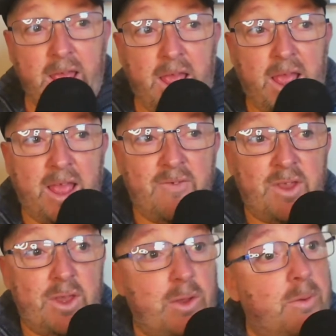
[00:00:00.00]
If
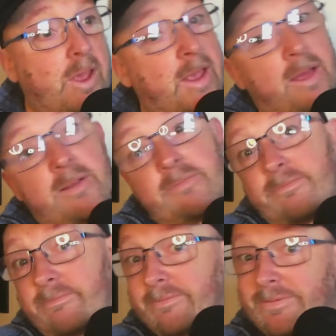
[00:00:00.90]
you're new here,
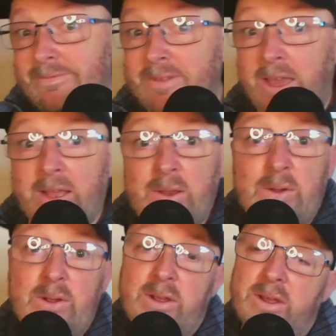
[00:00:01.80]
take a
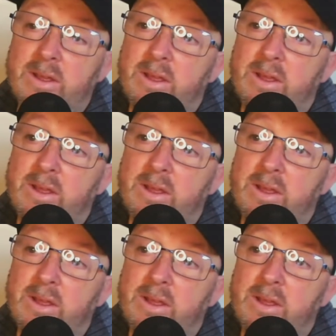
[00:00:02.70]
look